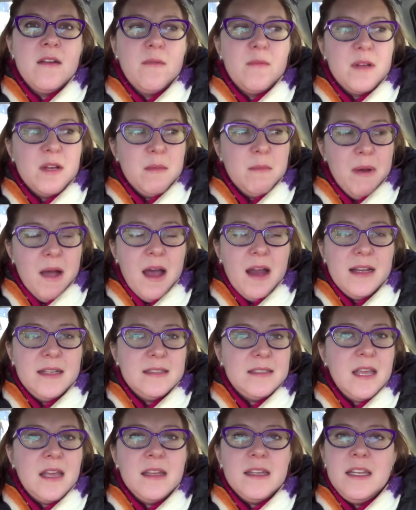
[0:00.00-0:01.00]
When your
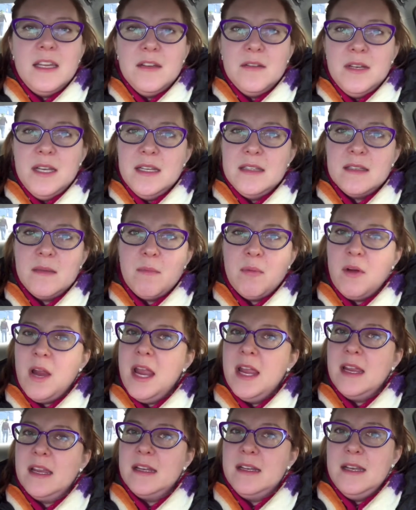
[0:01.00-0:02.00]
body's telling you it needs a
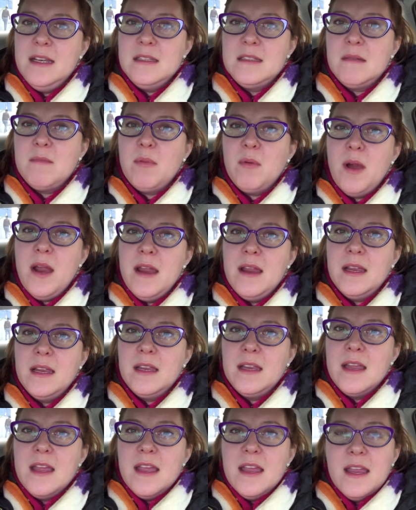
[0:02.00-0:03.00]
break, it needs a break.
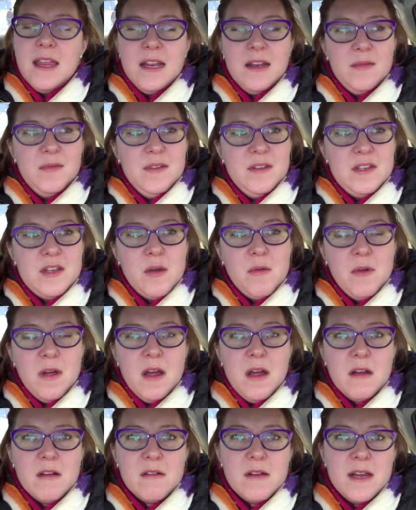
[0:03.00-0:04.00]
And if you don't
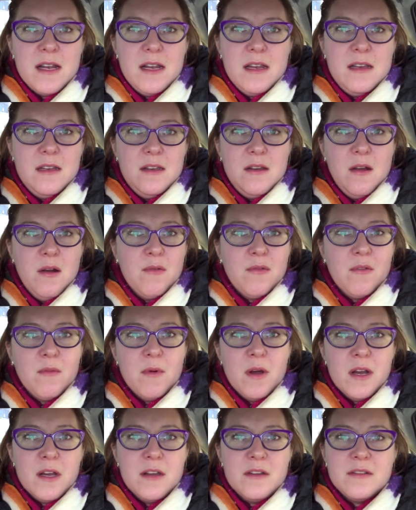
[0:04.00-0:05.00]
honor it and you
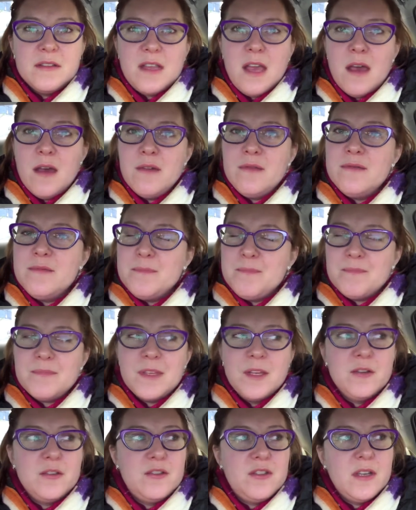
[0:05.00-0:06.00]
overwork yourself,
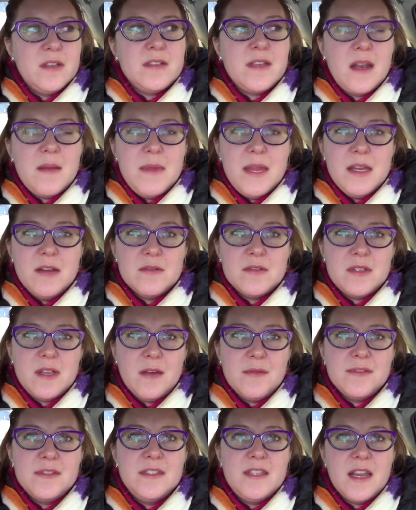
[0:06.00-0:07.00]
you're just going to make
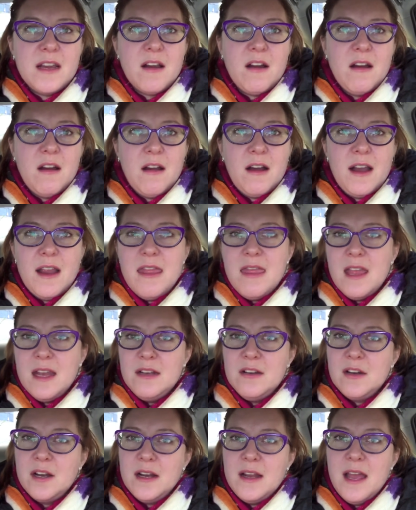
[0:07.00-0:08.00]
yourself sicker, and
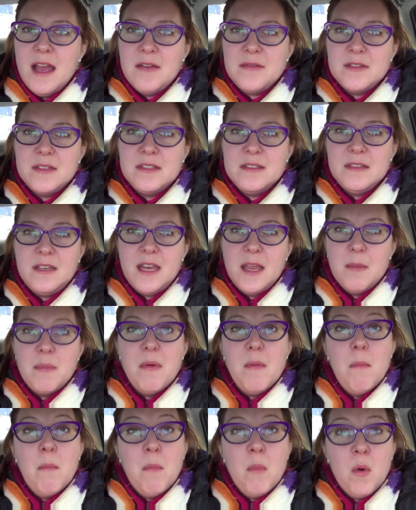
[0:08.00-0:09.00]
then you're going to have to skip
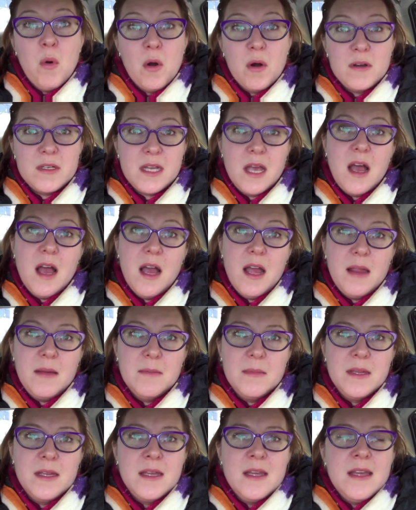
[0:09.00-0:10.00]
more
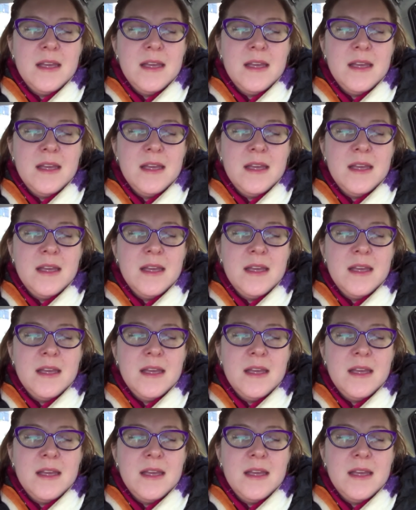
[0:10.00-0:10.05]
time.